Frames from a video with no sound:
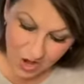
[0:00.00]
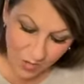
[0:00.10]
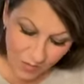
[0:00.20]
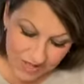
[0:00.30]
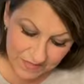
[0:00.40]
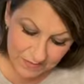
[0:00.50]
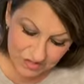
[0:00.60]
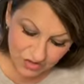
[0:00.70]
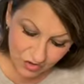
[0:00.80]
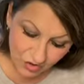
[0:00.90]
When the
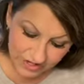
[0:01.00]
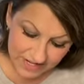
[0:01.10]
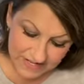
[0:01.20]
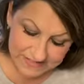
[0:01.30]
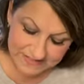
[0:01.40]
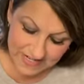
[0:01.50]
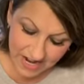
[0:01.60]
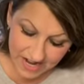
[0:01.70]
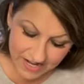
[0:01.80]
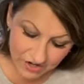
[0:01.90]
majority is
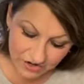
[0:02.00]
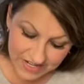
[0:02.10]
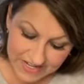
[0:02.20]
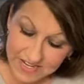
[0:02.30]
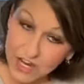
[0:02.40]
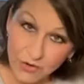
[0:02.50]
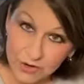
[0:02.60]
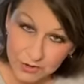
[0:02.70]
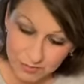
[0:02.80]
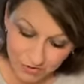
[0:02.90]
tired and
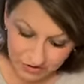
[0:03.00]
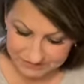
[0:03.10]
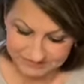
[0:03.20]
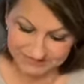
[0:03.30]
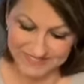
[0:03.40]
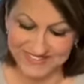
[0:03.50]
irritable,